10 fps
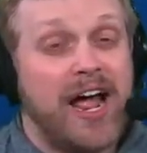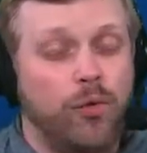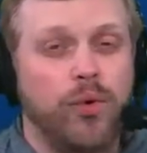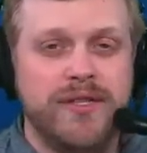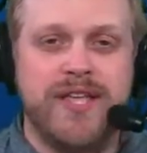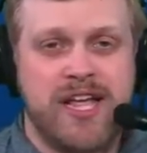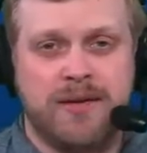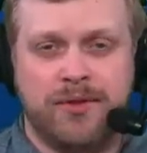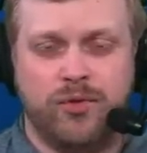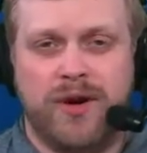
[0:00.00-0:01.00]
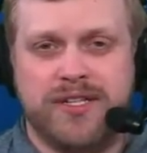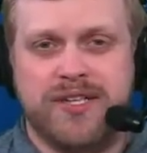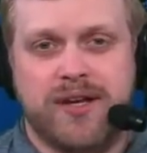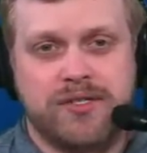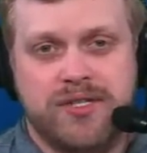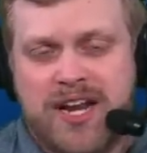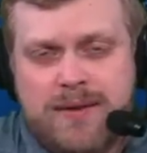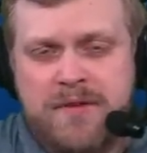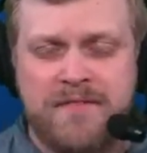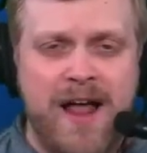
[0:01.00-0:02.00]
I would take him at twenty-six, and
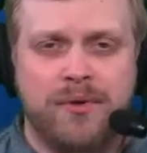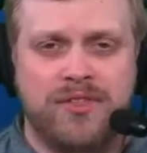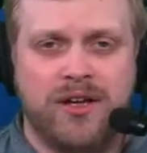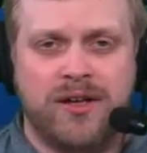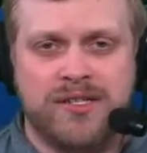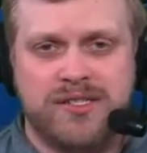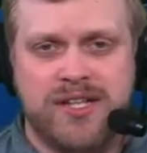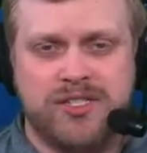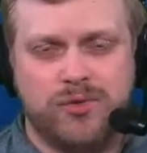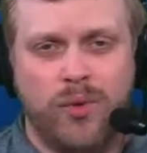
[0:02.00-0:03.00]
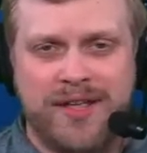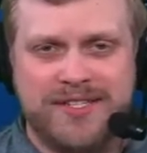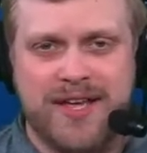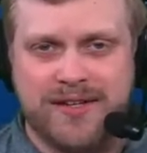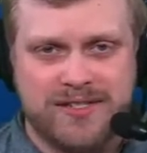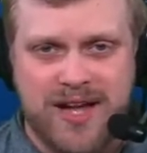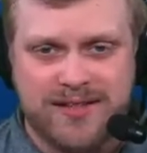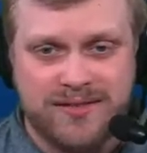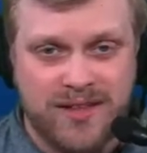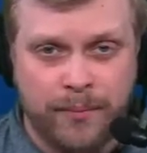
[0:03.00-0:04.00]
I'd be fine with it because it's twenty-six,
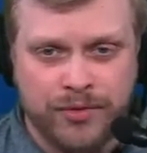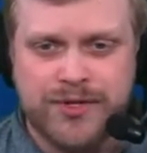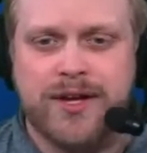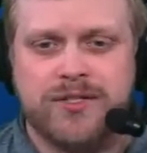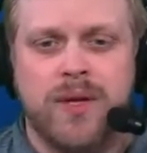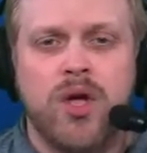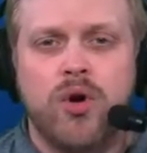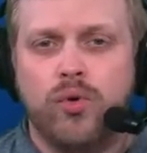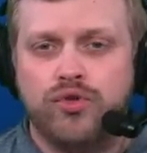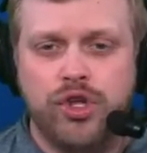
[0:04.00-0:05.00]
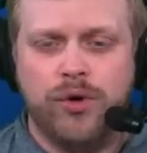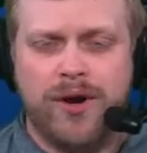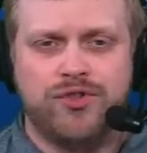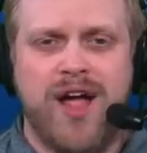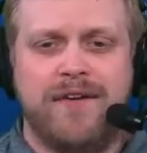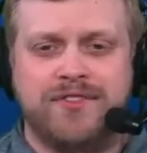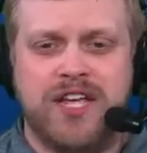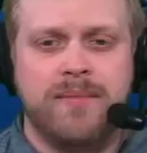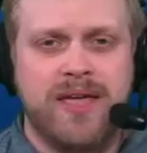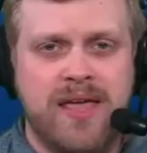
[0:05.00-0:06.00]
not number six. Do you want to draft
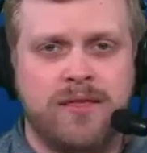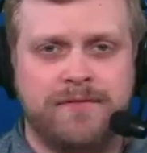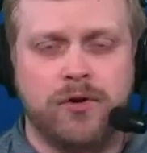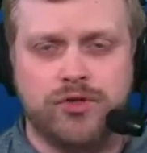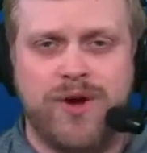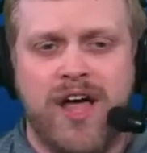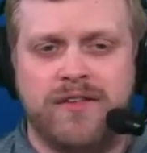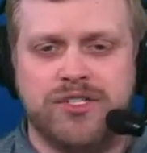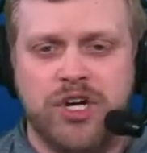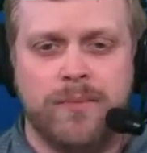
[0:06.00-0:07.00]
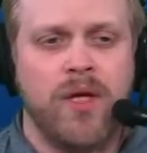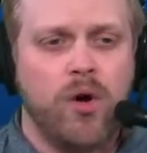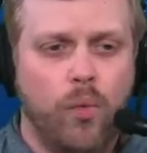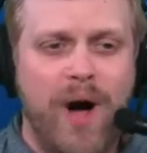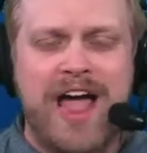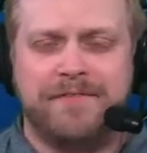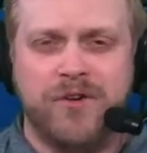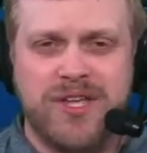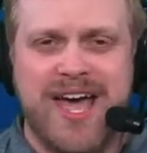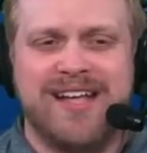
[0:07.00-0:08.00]
him in the first round this year? Why
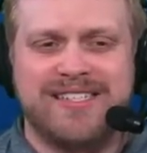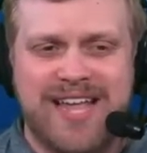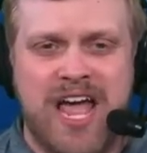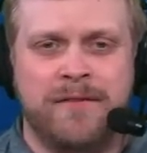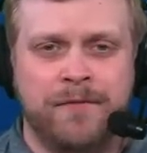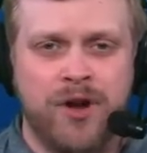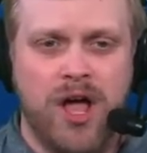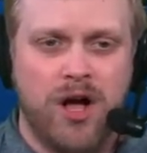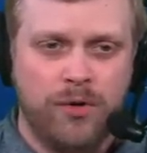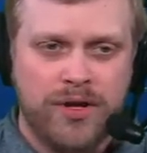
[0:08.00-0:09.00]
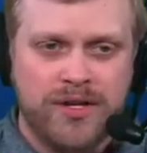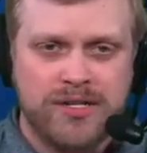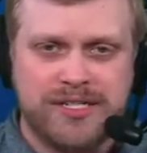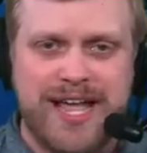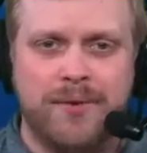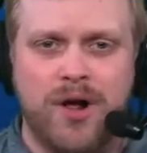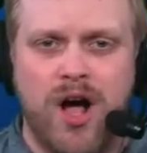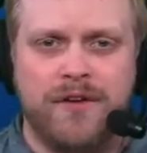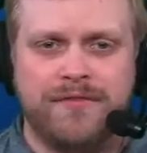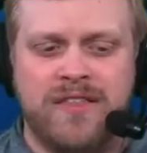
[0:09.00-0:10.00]
for yes and for no? Sound
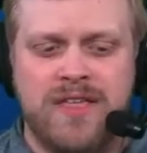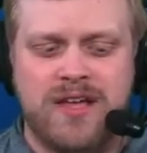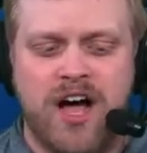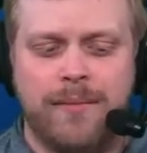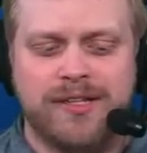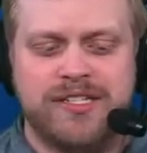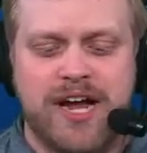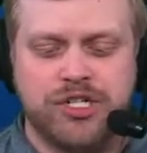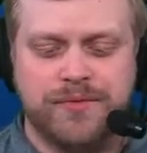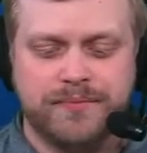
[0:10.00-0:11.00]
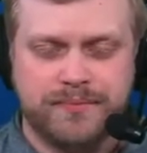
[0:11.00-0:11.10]
off in the comment section.